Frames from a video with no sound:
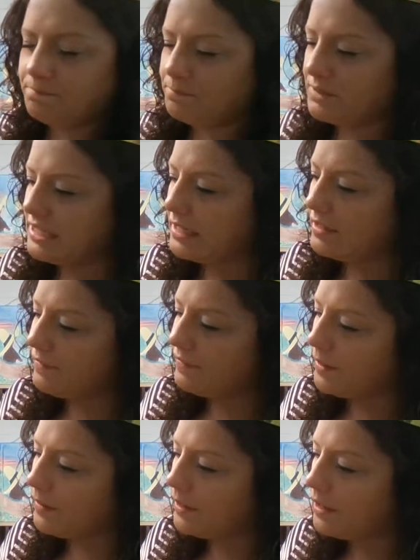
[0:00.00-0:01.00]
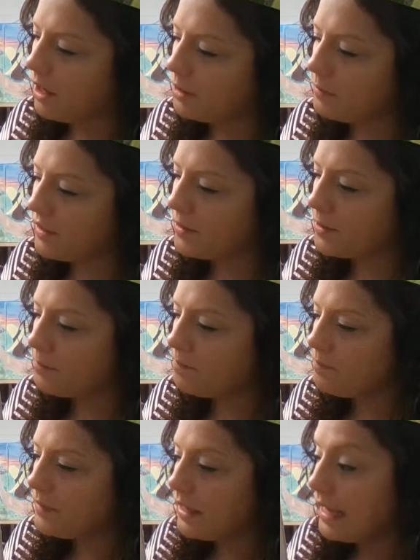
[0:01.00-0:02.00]
Said the fairy godmother.
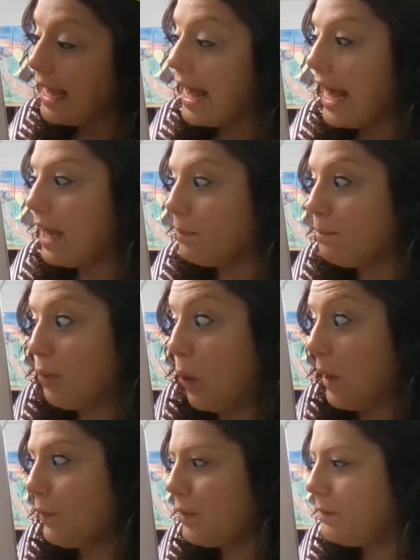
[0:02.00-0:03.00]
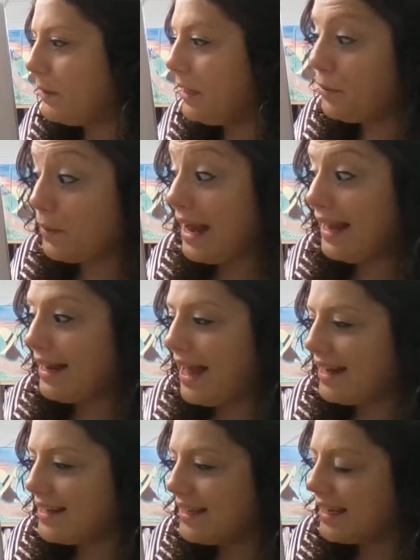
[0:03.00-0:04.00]
A boy would be great,
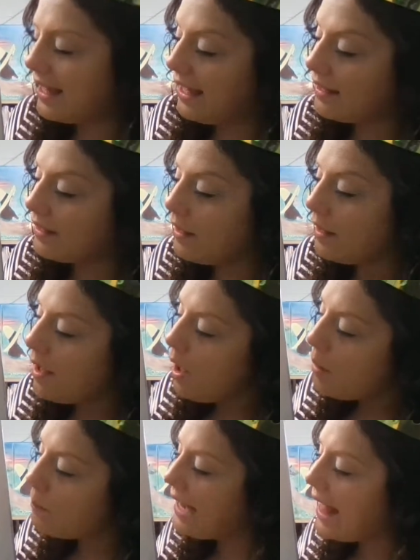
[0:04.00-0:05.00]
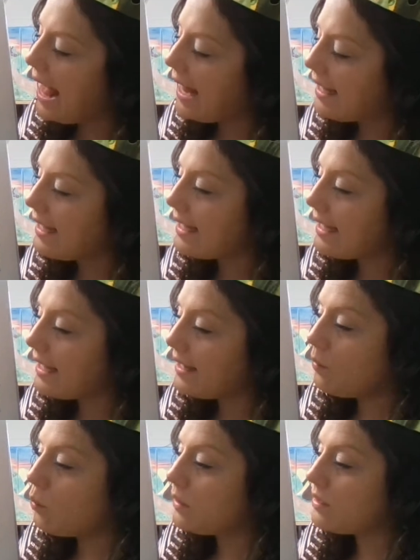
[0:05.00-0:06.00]
added the king, but any
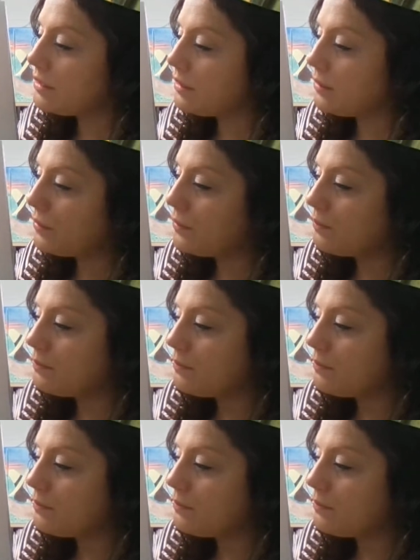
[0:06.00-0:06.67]
kid will do.